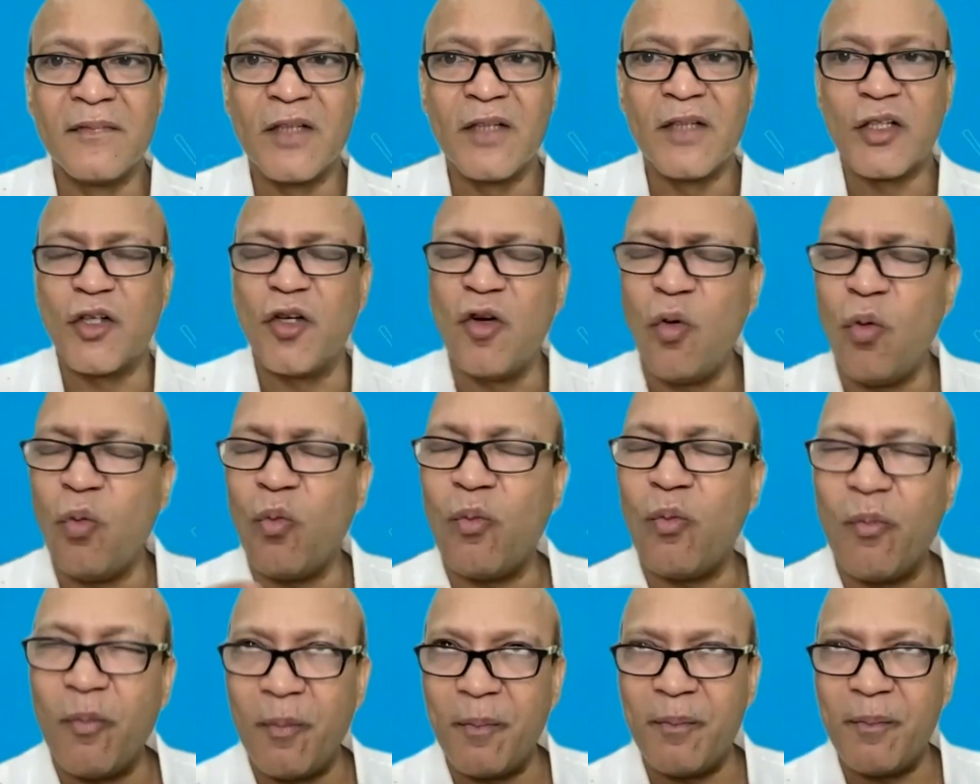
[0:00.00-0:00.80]
You
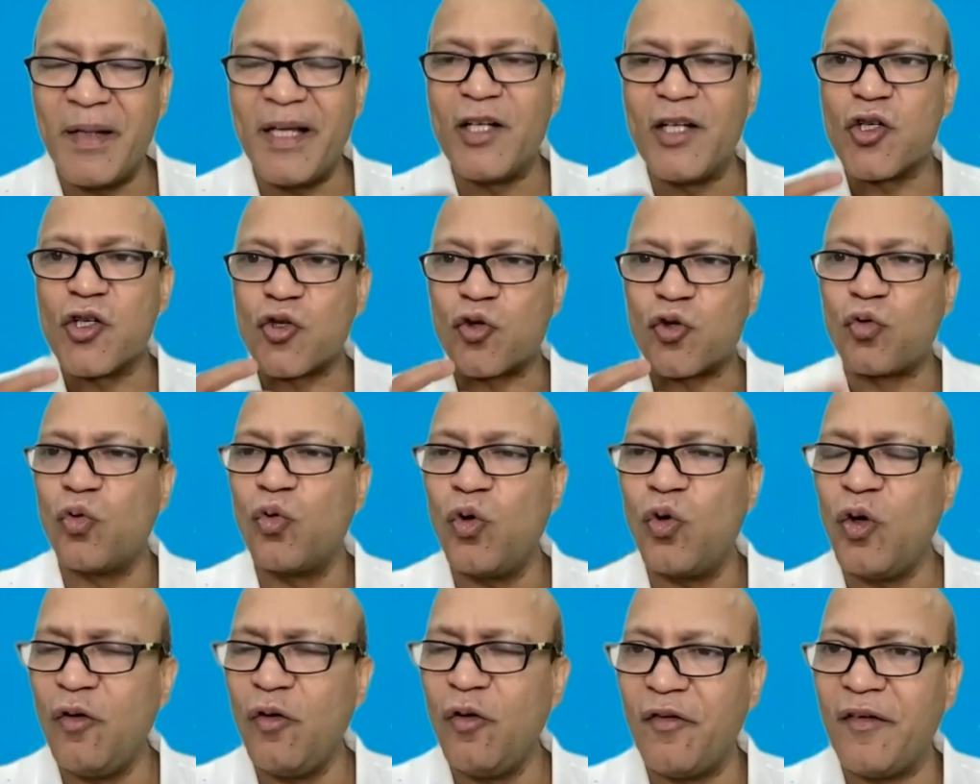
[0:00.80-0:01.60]
know, in
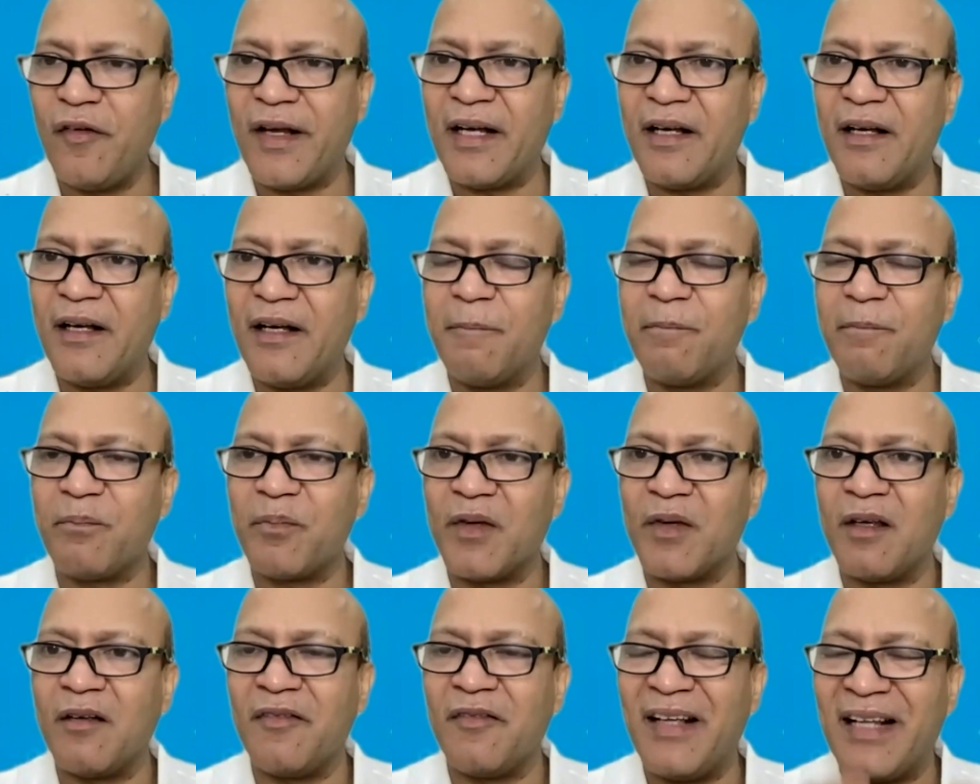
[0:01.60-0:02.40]
school,
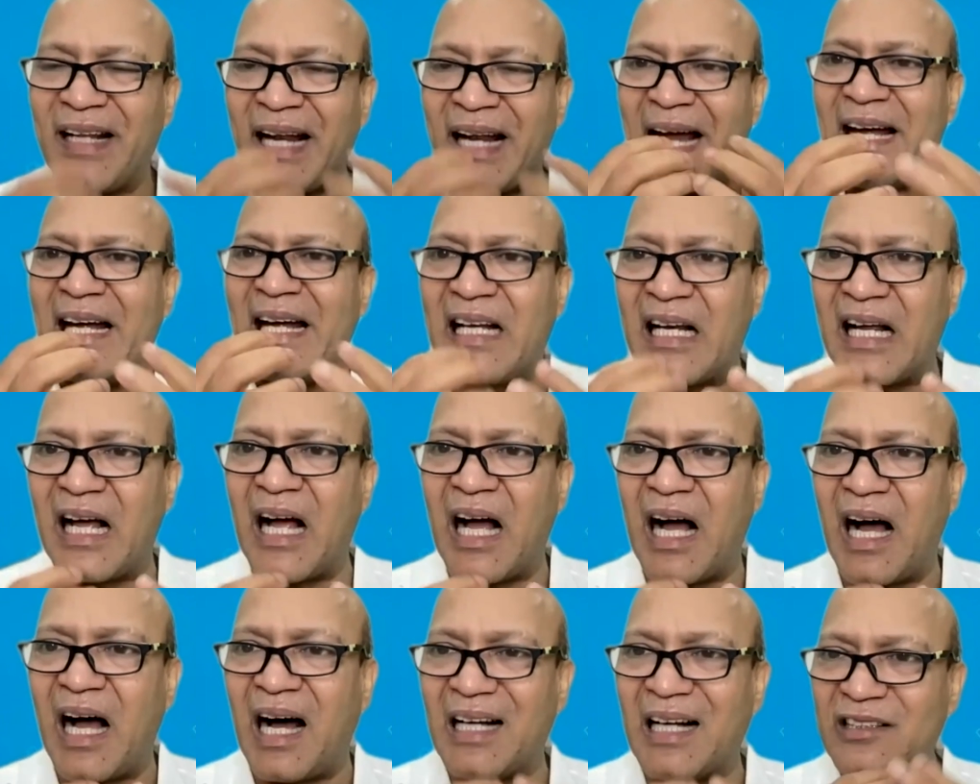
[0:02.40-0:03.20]
when we
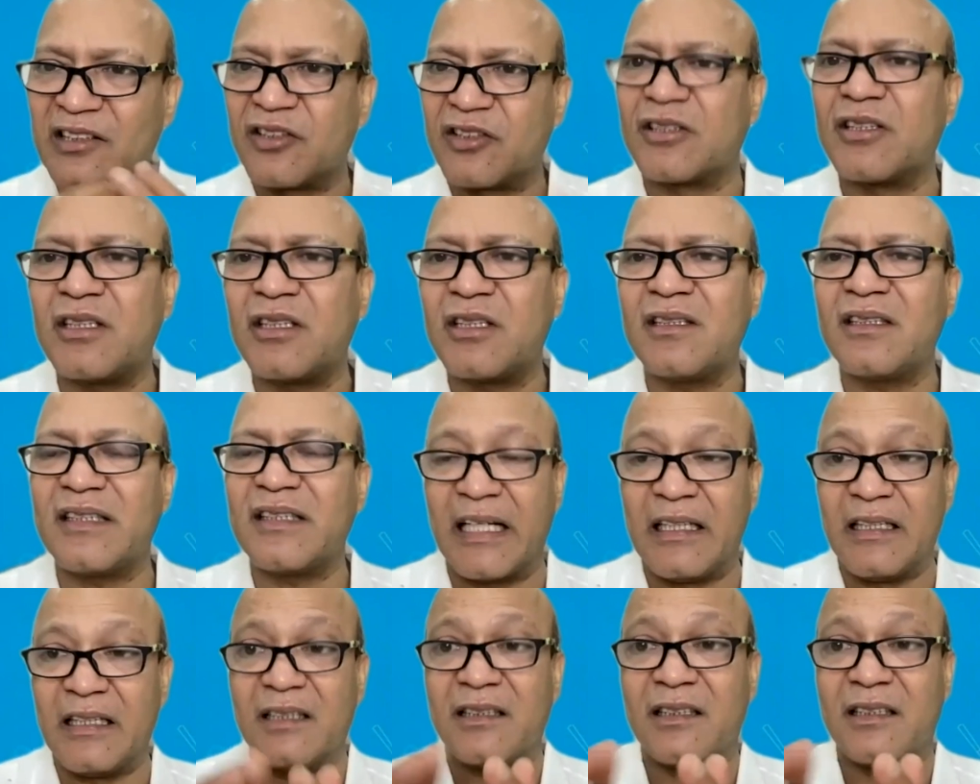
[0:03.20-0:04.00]
write answers,
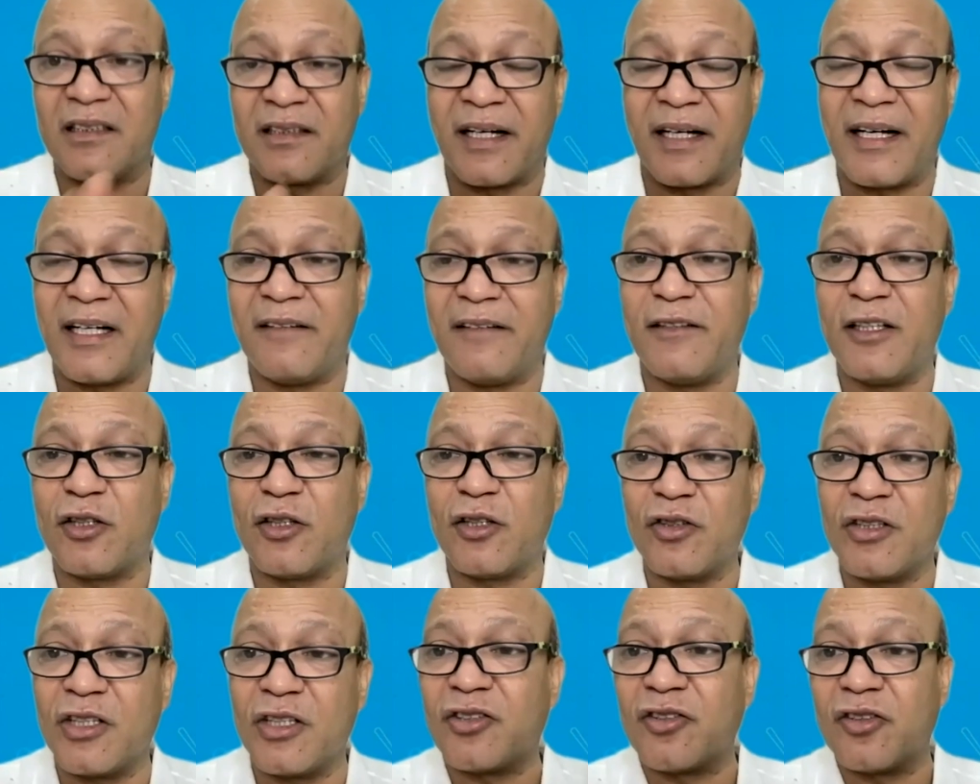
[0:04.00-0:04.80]
and this is relevant
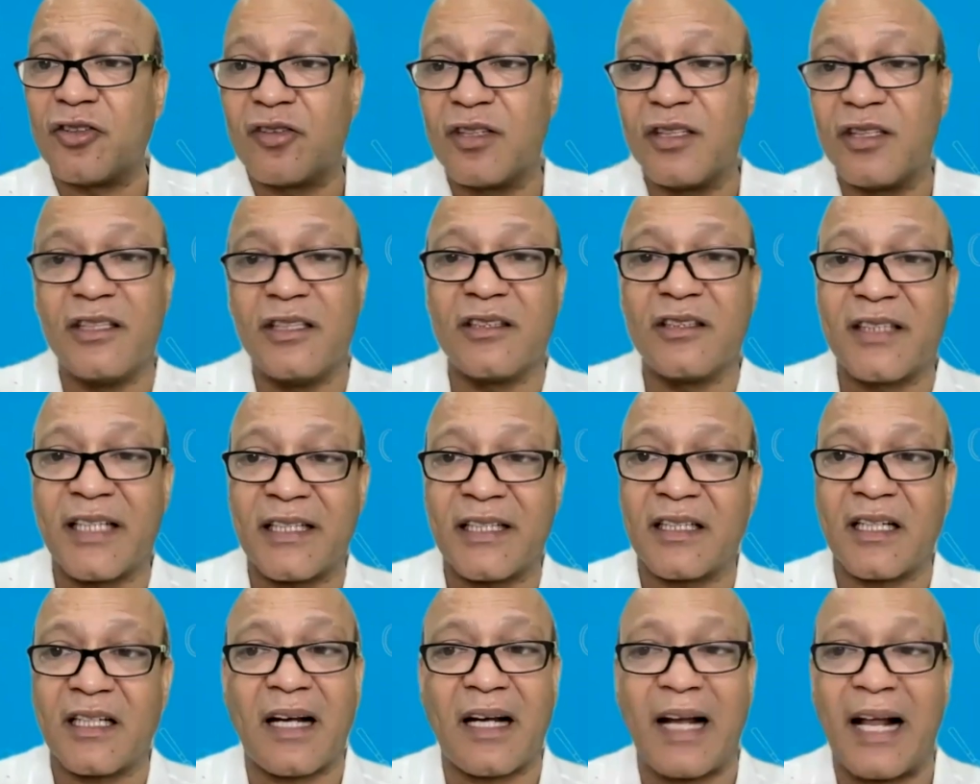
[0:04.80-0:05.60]
to the children
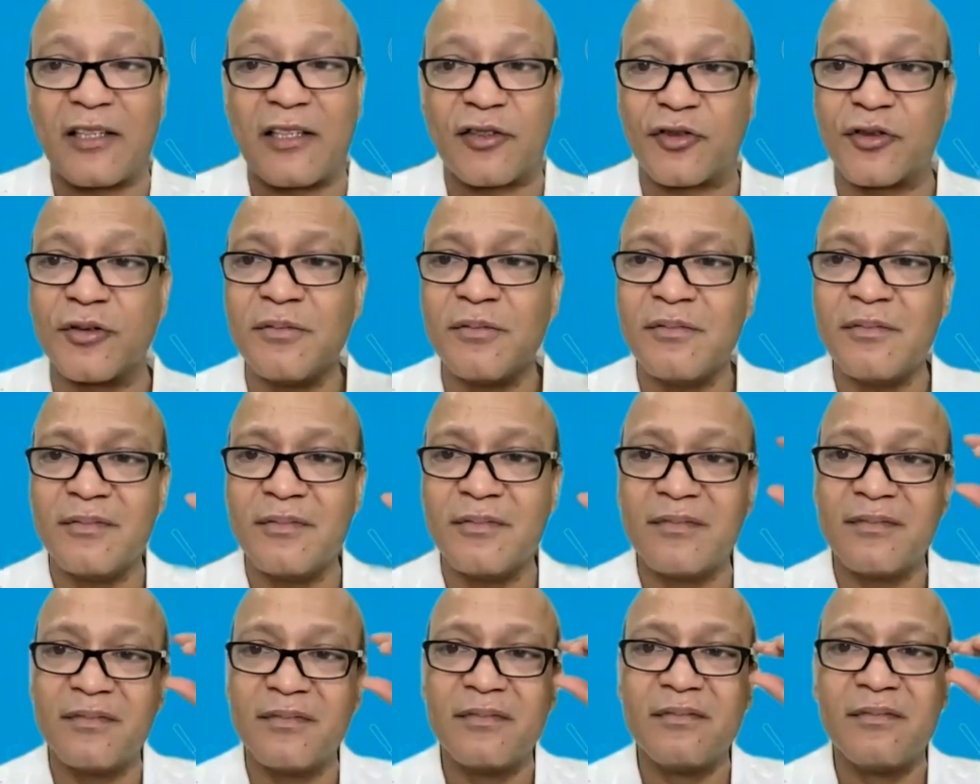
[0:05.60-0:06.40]
inside the
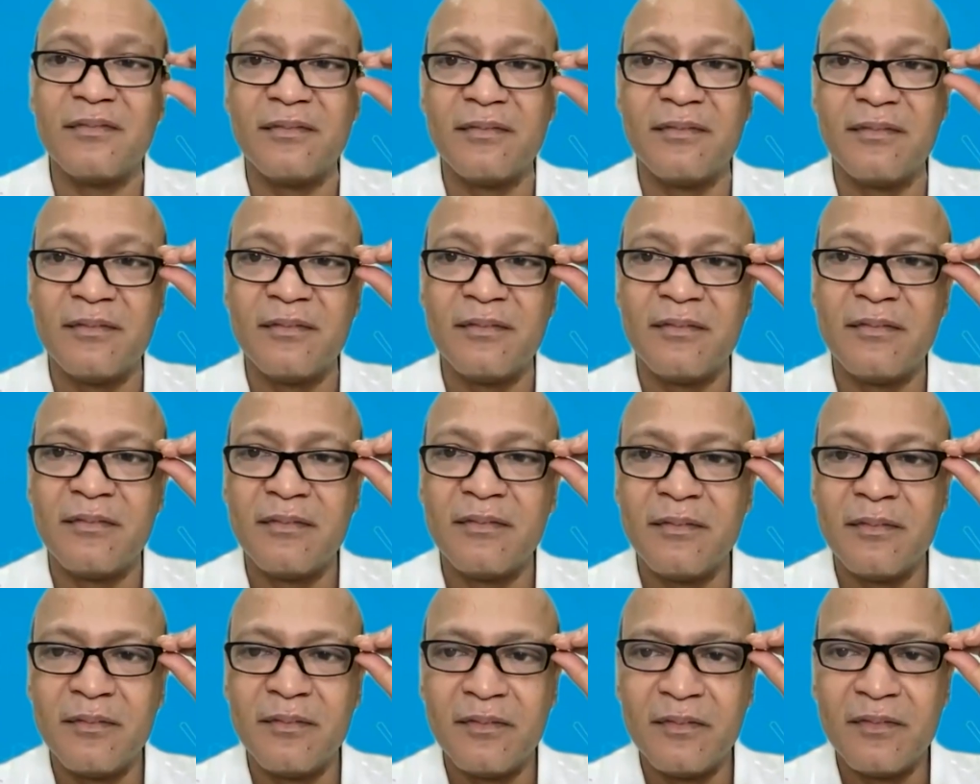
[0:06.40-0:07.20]
classroom,
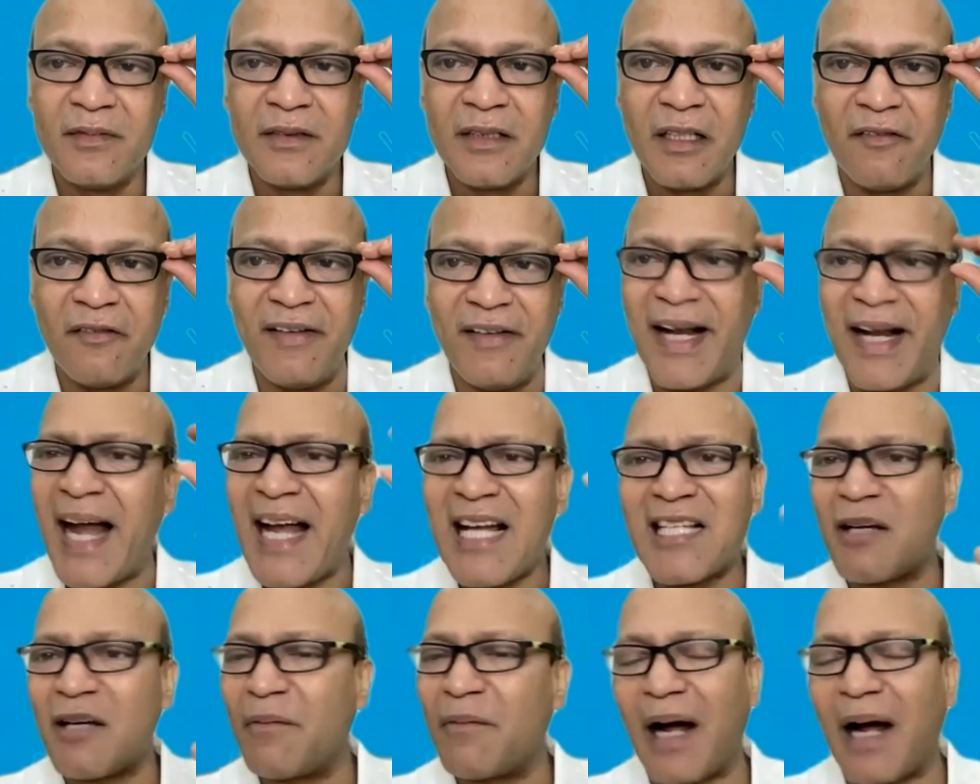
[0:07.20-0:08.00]
we
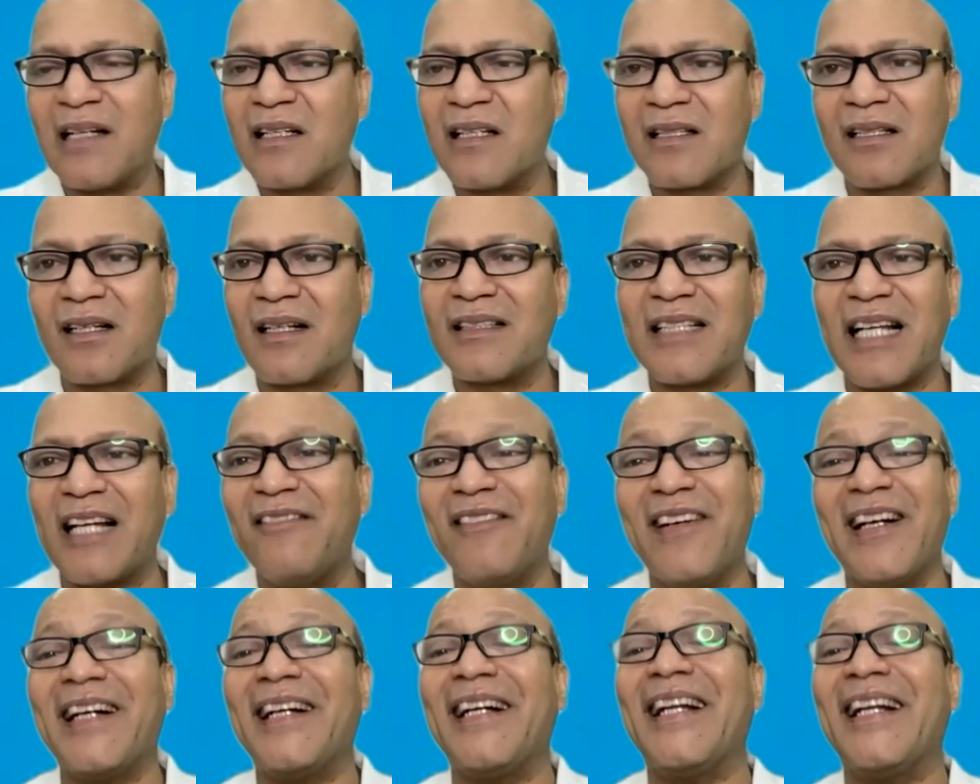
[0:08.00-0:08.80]
write some answers
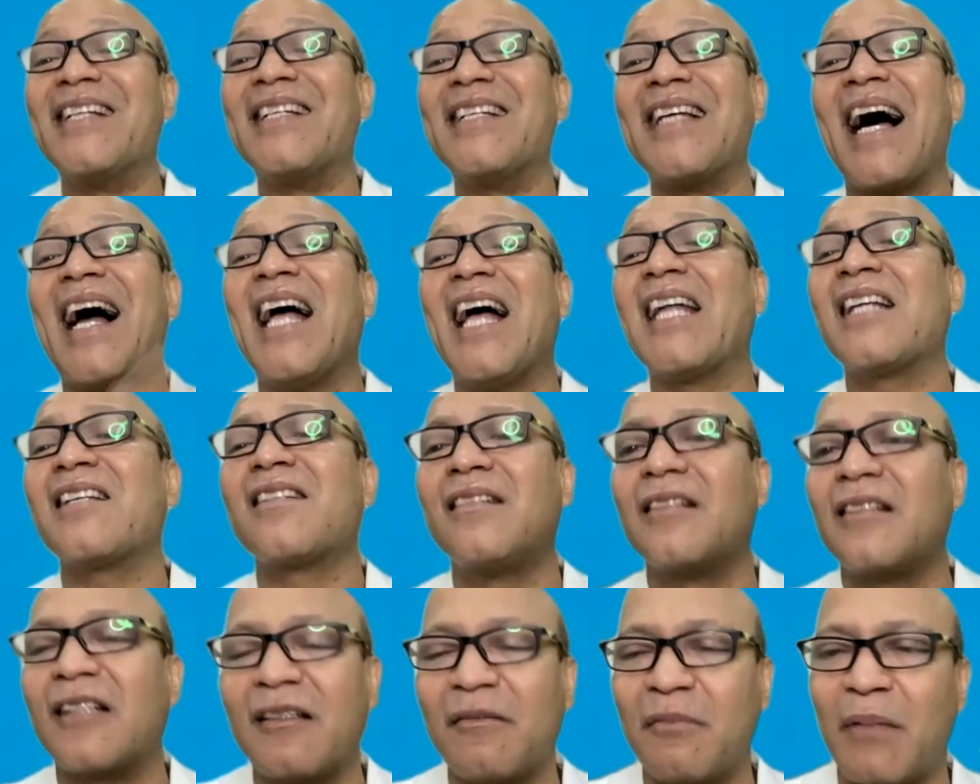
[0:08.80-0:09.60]
and we desire
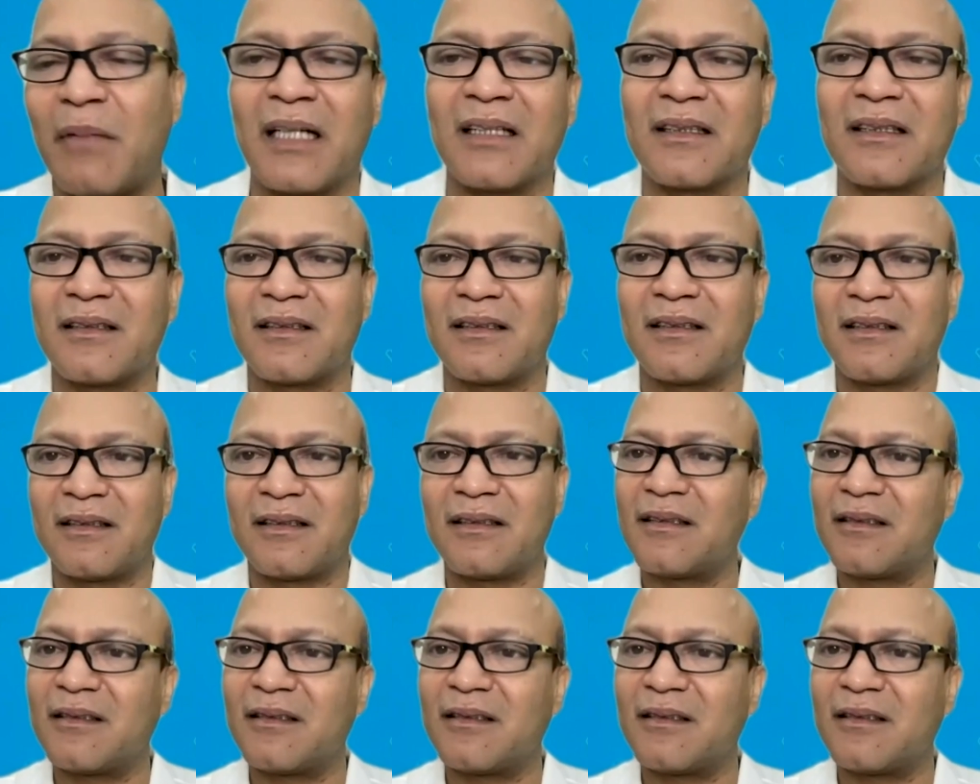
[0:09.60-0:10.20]
certain marks.